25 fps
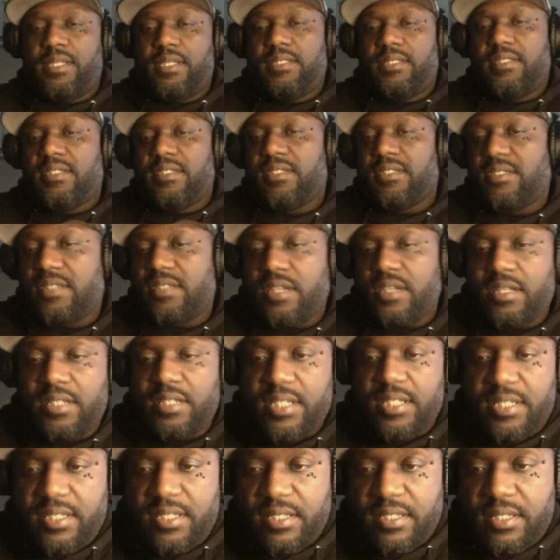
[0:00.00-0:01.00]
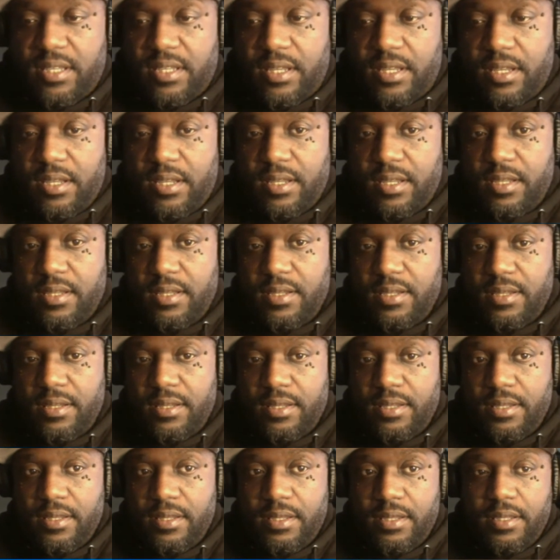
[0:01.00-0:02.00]
This is a
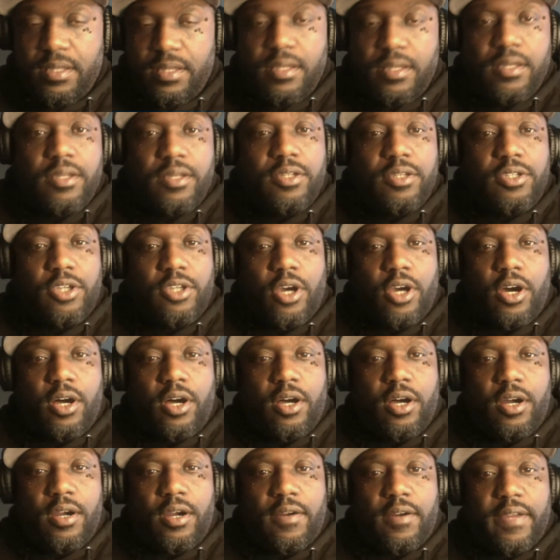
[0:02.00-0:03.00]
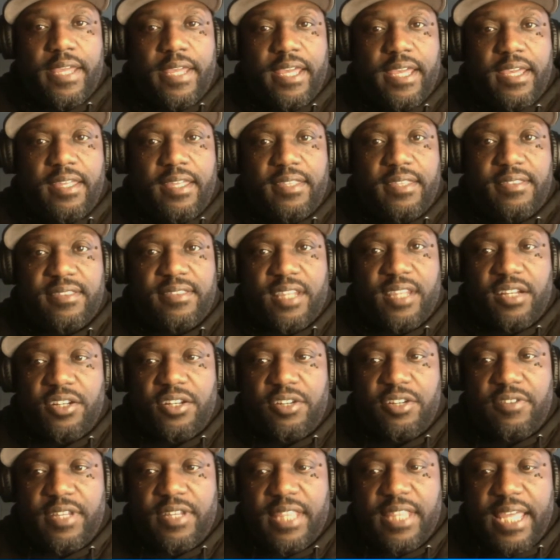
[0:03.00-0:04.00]
y'all are a
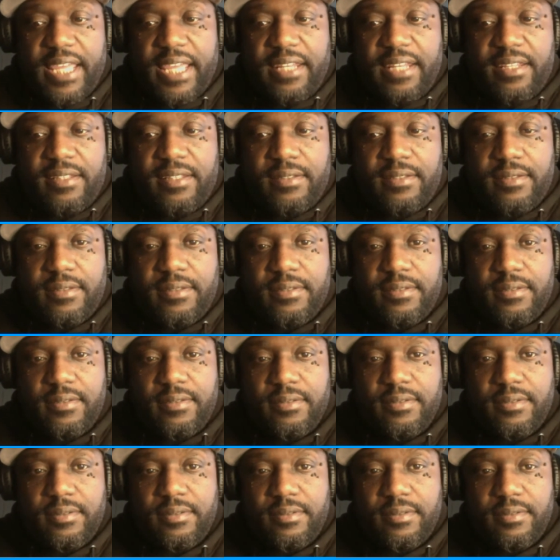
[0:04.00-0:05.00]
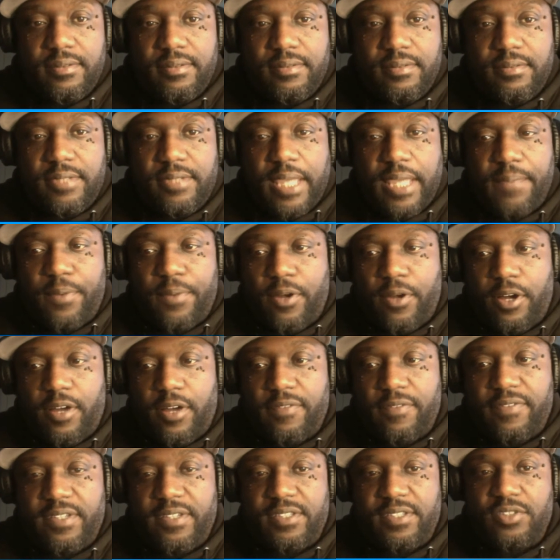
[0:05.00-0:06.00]
thunder and lightning type of
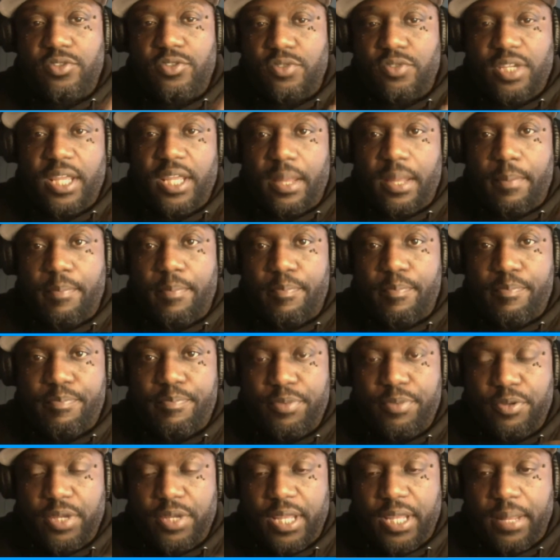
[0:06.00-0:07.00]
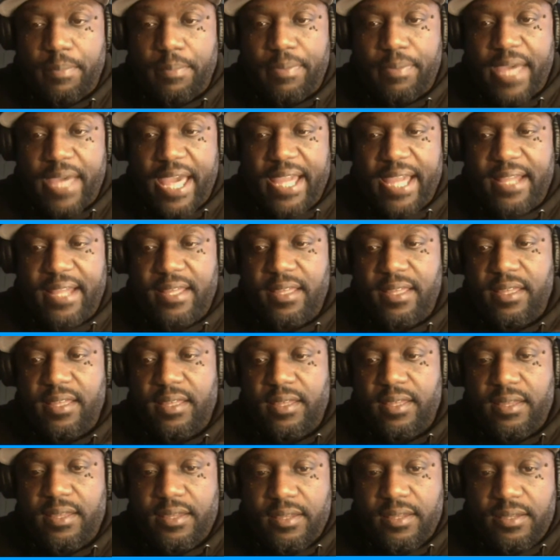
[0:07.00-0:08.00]
offense. You need a back
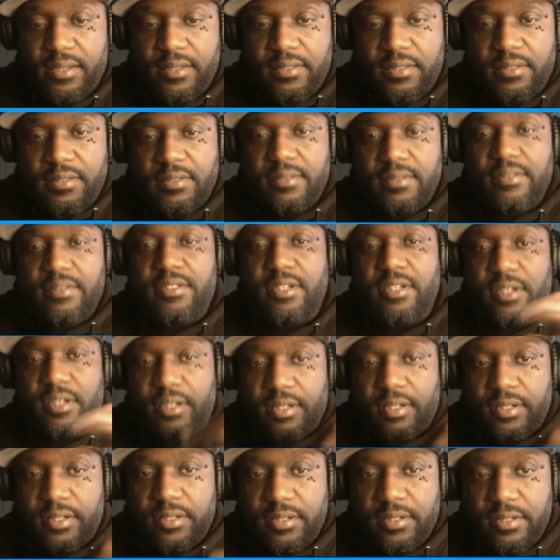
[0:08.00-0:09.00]
to,